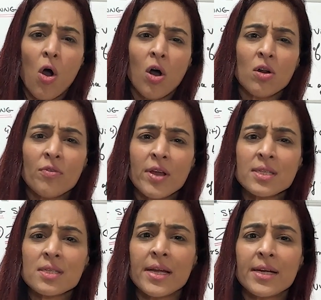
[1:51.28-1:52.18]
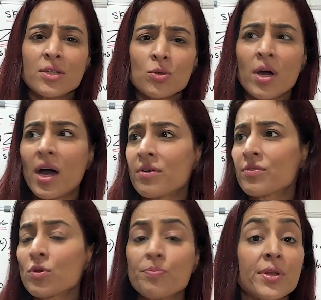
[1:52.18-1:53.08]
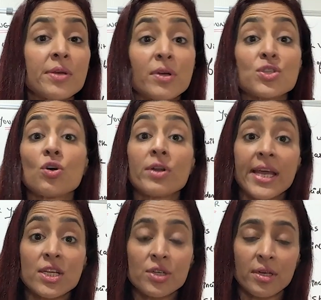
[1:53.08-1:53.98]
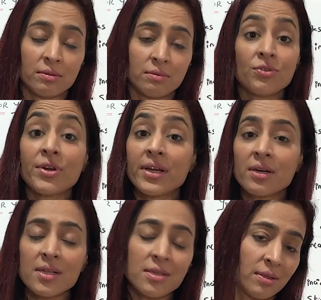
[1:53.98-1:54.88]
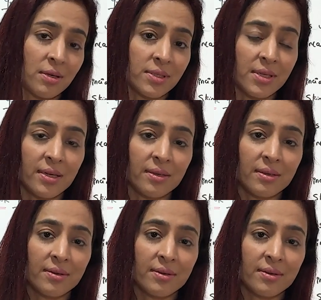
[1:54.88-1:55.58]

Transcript: always tend to have you know premature aging, wrinkles in their skin.